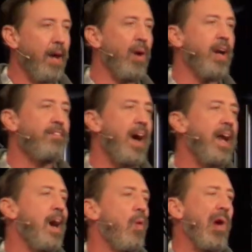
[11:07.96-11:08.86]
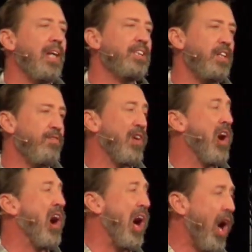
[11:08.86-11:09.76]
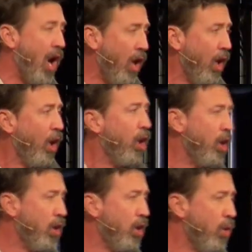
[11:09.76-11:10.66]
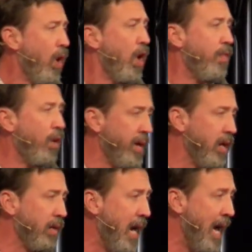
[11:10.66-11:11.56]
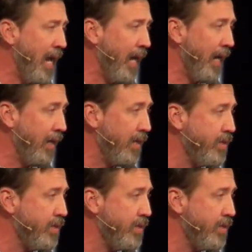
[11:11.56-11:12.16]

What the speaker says: And we're going to find out once and for all who the real God is.